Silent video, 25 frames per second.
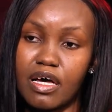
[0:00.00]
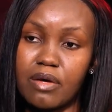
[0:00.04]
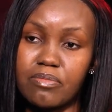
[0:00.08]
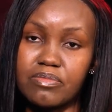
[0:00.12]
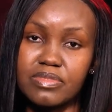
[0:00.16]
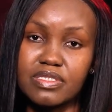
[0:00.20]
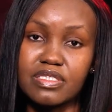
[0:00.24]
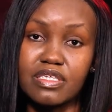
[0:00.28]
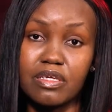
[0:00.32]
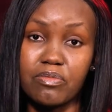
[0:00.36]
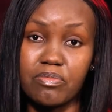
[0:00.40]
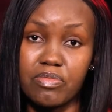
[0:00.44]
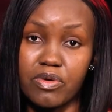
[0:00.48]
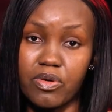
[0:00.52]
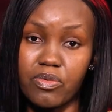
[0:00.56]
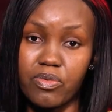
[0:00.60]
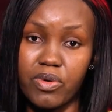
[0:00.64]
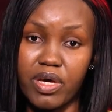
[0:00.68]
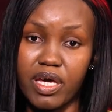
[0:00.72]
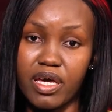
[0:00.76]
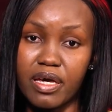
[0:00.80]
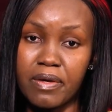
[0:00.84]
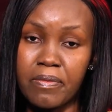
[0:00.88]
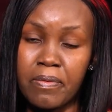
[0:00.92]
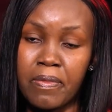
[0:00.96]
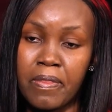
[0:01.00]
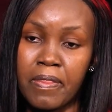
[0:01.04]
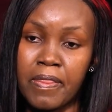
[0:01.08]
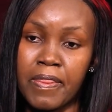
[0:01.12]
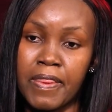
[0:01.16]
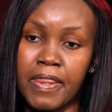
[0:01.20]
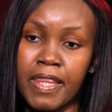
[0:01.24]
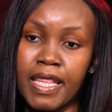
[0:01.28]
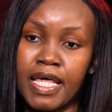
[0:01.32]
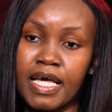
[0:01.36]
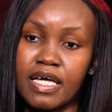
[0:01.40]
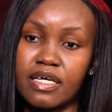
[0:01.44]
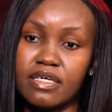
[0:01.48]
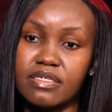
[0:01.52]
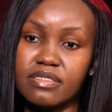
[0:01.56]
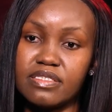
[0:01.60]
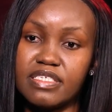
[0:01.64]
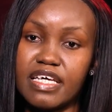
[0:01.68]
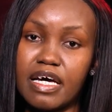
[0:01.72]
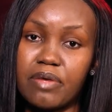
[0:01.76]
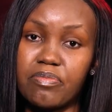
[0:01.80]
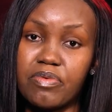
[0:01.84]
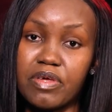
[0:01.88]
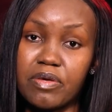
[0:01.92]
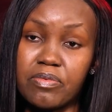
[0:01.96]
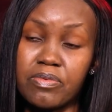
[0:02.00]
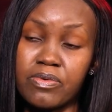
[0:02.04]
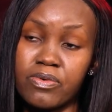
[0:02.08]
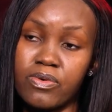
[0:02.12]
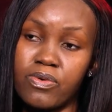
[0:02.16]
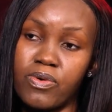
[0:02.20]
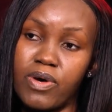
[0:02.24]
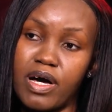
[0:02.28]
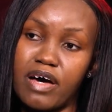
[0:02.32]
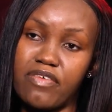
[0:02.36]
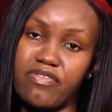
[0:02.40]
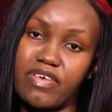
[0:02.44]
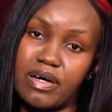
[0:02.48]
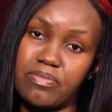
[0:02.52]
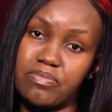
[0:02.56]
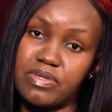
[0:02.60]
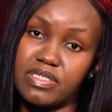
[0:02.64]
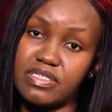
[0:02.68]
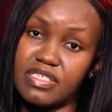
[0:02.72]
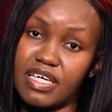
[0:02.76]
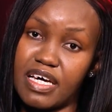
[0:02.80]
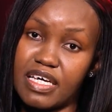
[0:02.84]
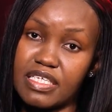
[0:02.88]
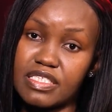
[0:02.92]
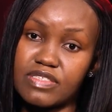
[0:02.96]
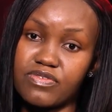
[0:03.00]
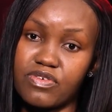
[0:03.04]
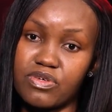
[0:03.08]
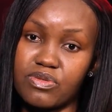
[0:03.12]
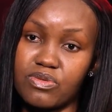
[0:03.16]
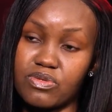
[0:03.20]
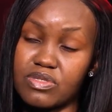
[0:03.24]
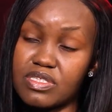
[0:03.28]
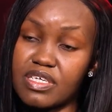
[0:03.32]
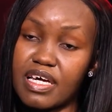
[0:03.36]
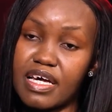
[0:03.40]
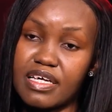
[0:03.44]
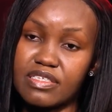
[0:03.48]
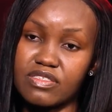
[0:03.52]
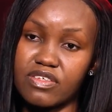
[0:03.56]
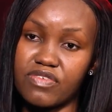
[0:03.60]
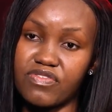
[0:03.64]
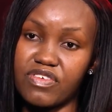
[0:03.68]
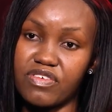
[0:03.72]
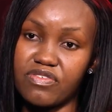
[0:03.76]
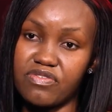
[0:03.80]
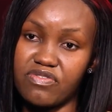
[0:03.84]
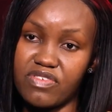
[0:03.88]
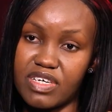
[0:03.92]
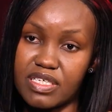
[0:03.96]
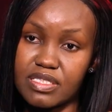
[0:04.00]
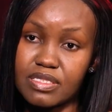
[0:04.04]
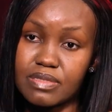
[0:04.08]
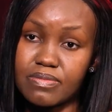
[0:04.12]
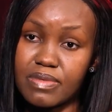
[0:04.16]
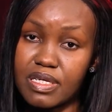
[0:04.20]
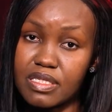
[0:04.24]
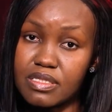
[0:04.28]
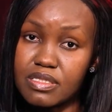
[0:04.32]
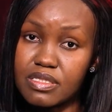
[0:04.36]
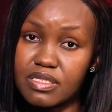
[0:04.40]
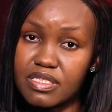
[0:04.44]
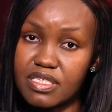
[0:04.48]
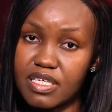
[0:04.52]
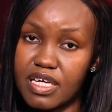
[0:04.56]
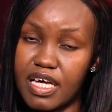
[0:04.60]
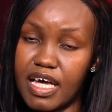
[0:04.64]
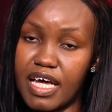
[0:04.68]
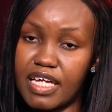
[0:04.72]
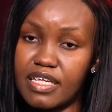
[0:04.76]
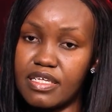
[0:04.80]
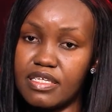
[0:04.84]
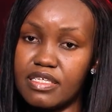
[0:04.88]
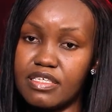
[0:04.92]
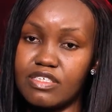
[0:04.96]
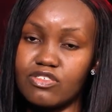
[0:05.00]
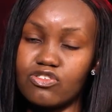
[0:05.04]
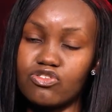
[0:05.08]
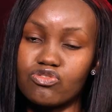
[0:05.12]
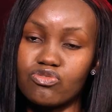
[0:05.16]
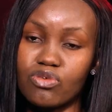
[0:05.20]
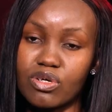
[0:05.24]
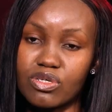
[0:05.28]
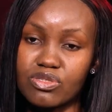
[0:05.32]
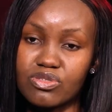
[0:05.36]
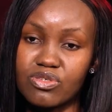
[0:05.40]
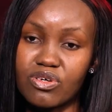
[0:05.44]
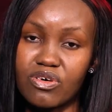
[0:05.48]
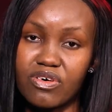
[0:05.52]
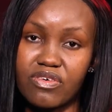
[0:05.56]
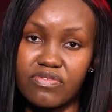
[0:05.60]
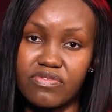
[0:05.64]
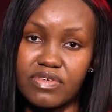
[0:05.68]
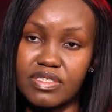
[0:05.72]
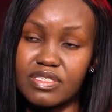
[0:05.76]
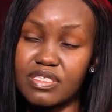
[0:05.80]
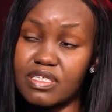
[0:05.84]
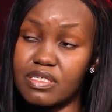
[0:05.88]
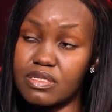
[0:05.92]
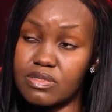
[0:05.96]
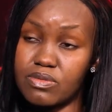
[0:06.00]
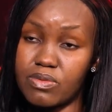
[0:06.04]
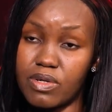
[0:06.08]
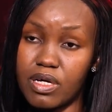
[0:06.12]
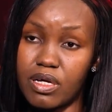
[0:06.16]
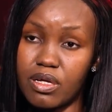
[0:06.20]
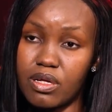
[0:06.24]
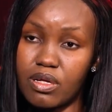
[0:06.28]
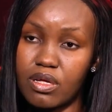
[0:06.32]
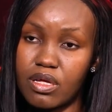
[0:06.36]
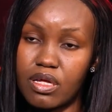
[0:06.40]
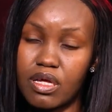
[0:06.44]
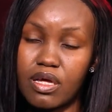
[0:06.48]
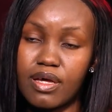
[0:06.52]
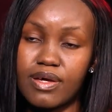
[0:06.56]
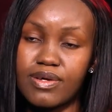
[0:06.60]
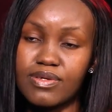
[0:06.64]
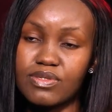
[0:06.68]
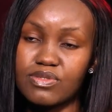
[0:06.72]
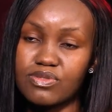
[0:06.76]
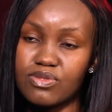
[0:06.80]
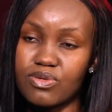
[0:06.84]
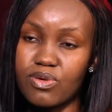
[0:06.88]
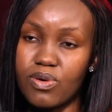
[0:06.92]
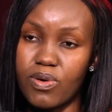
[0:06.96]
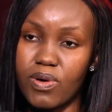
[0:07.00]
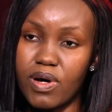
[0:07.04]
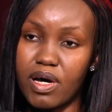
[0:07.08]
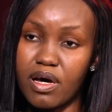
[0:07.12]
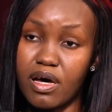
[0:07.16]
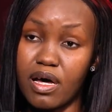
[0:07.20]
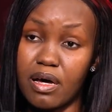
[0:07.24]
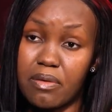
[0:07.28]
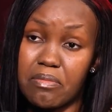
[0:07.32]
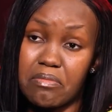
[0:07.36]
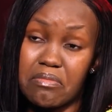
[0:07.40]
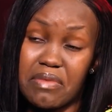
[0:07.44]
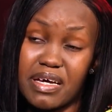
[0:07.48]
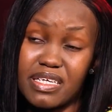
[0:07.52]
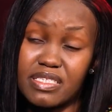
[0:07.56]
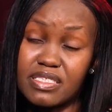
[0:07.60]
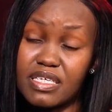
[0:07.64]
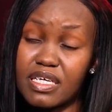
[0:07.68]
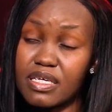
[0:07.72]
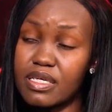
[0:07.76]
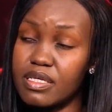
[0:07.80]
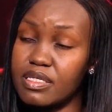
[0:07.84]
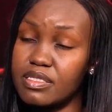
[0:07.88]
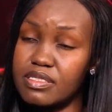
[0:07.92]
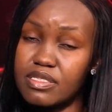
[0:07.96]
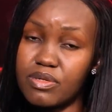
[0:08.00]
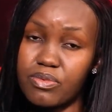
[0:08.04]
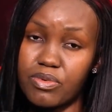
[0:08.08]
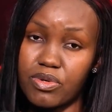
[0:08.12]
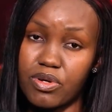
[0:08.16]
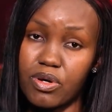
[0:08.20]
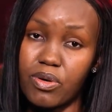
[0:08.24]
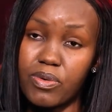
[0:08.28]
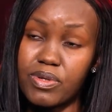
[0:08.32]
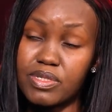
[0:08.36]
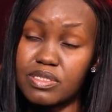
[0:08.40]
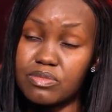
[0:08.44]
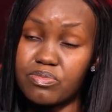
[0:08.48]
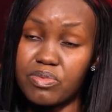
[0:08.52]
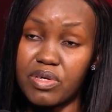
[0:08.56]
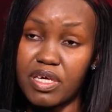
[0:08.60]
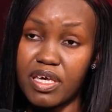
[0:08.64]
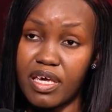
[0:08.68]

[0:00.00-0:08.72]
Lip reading: slip away. There are people who have appetites for those kinds of investments and the structure of it as well. So my take is it would always be